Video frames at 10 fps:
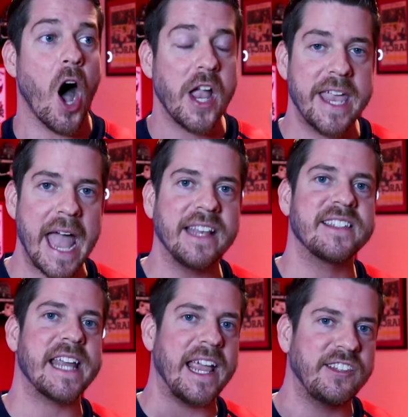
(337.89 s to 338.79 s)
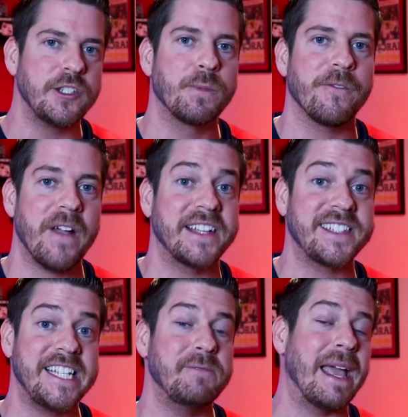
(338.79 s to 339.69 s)
against a super fast
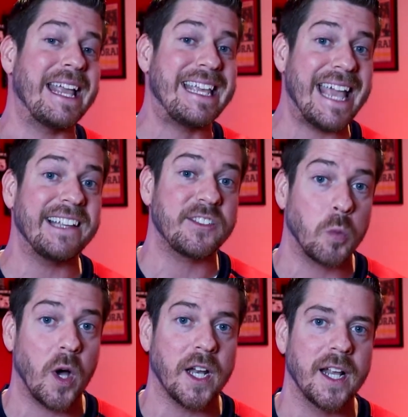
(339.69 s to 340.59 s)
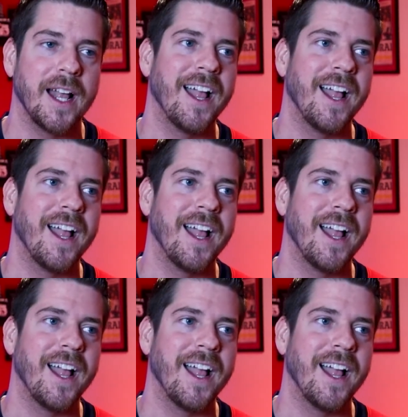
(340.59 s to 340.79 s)
team, and guess what?